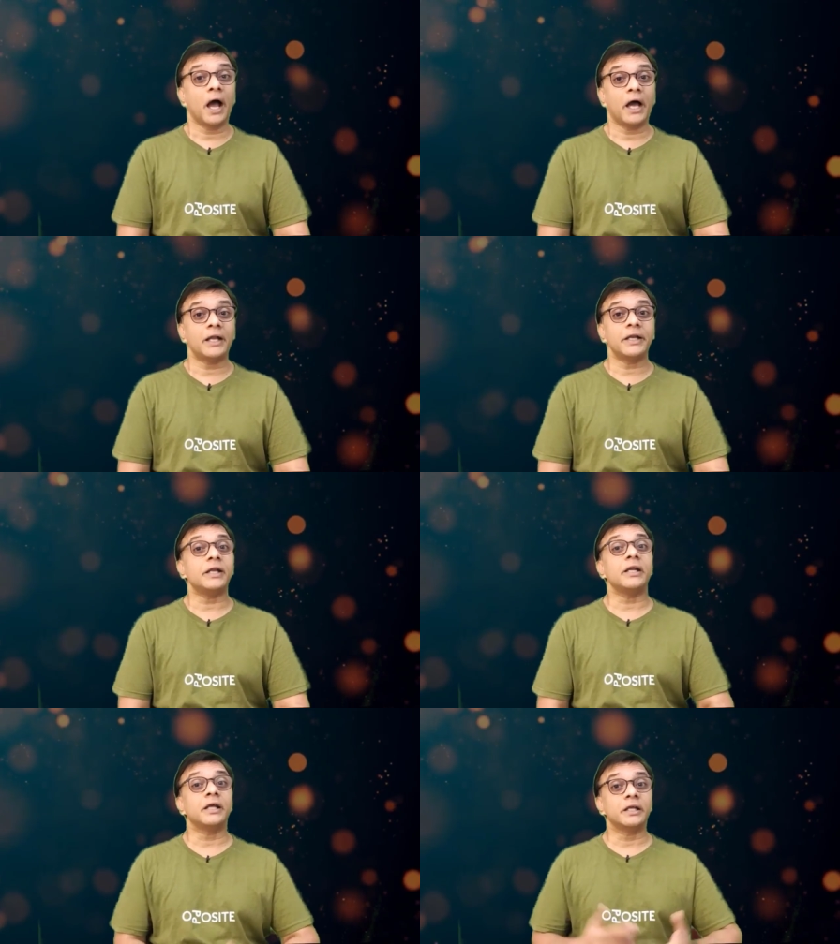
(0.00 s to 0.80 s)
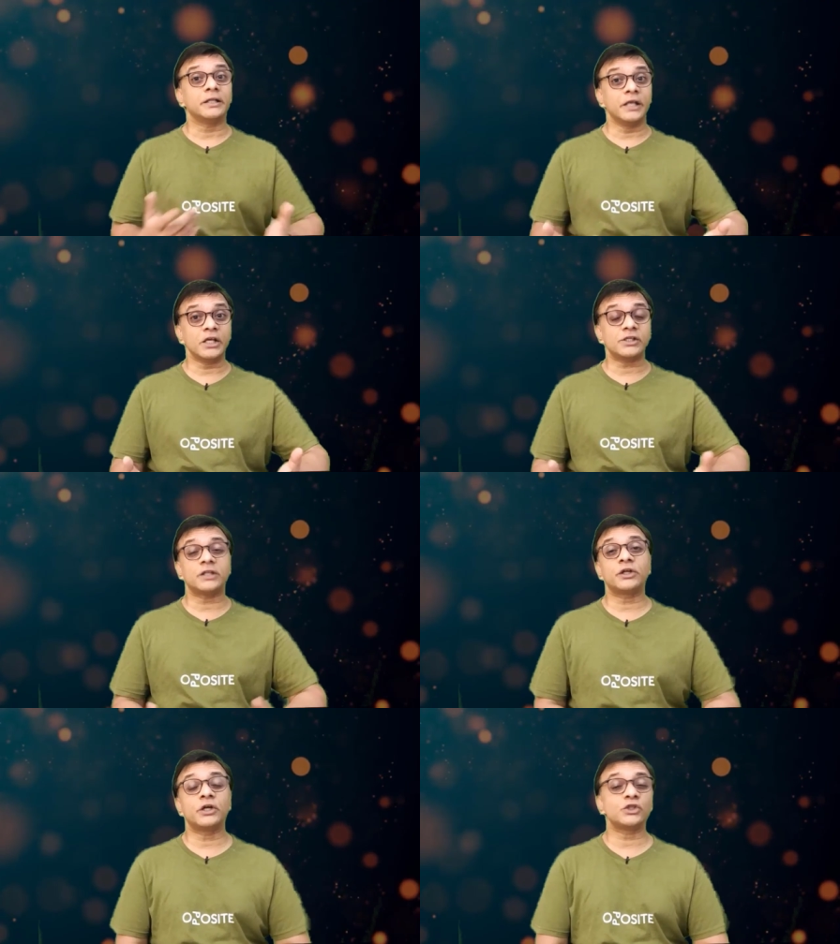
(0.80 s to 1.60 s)
and these
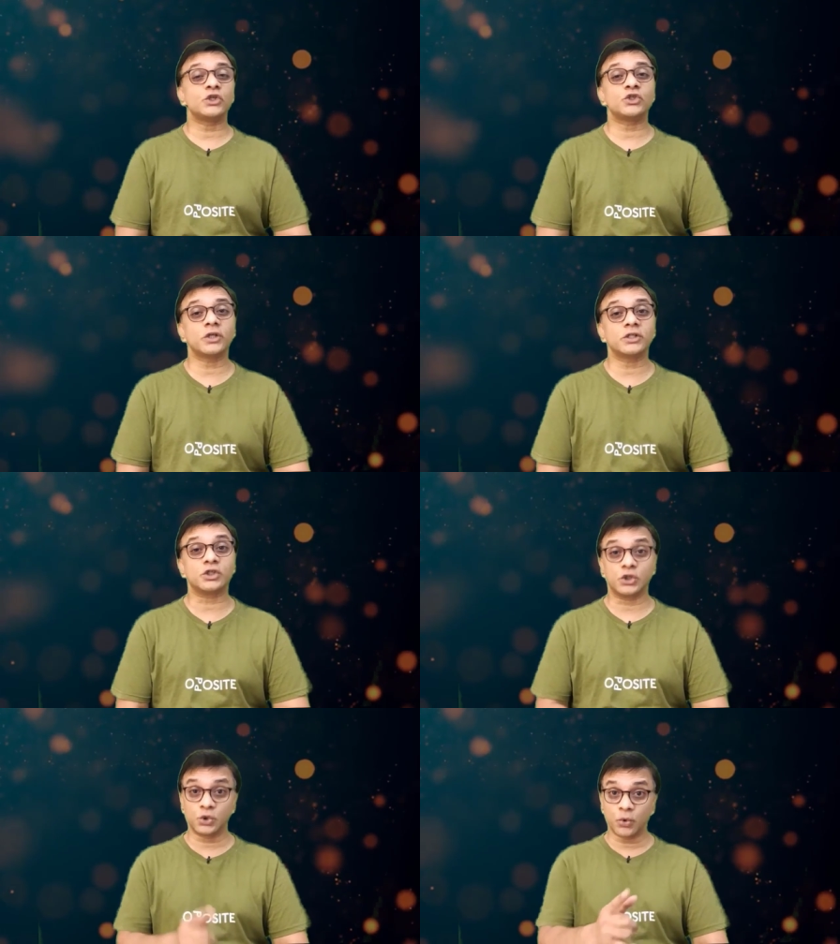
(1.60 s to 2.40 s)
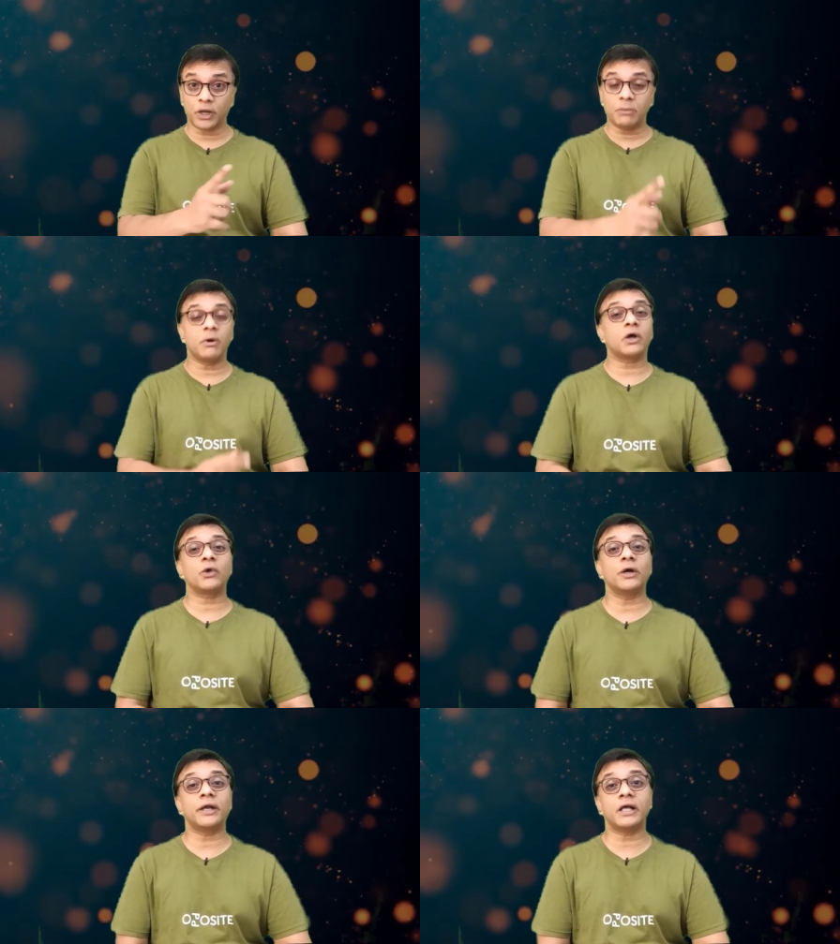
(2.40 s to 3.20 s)
are the decisions during
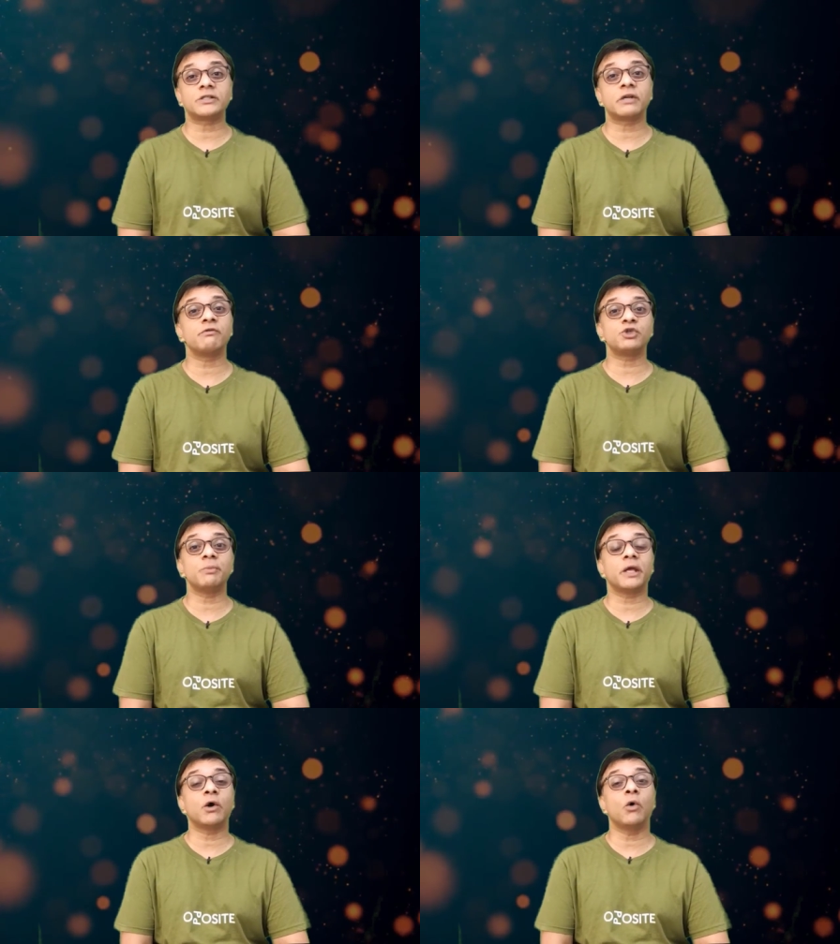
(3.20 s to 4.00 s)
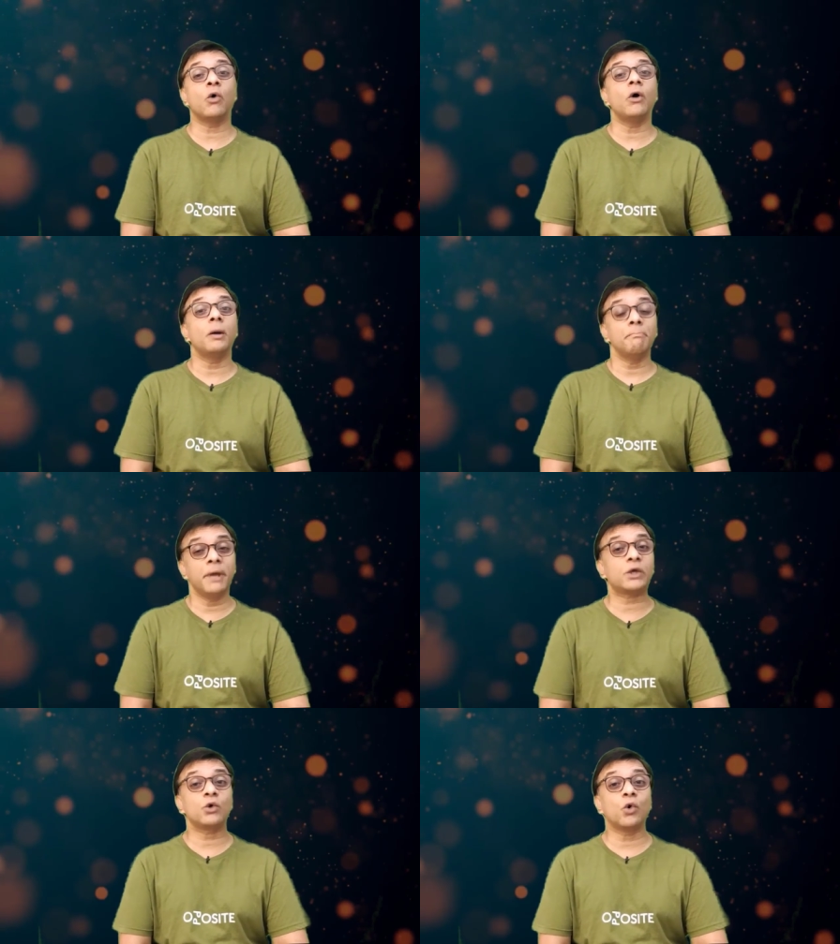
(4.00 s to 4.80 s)
Mercury transit which may go
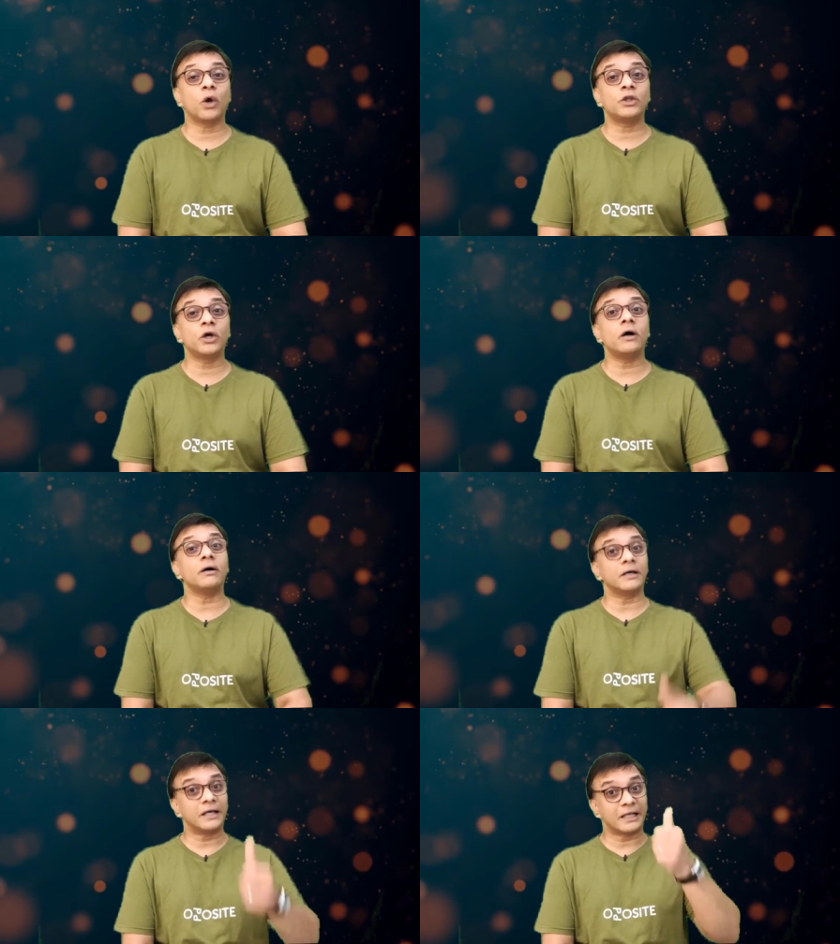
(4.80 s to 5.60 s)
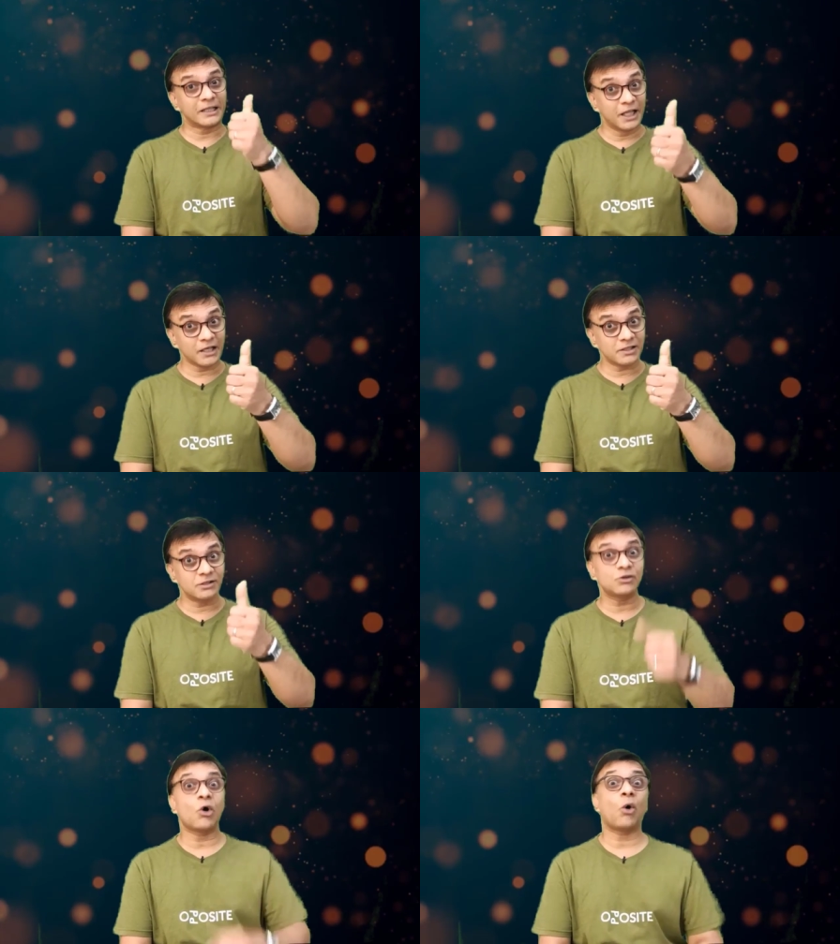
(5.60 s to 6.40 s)
make you go either
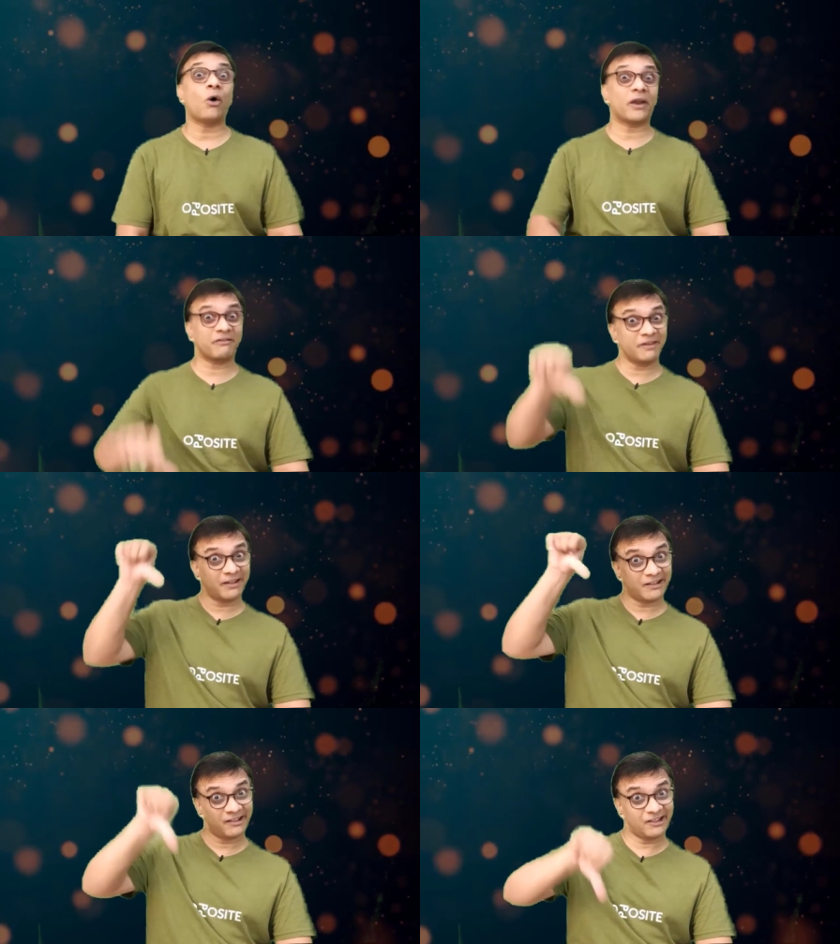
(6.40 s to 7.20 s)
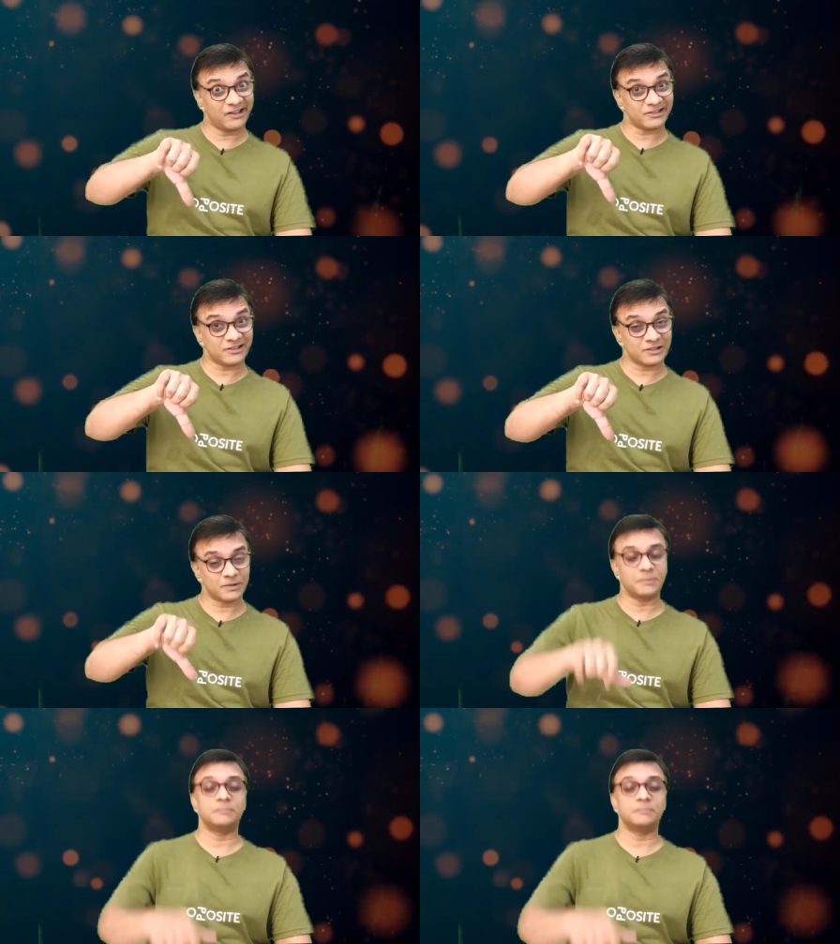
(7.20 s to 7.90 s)
this or even this.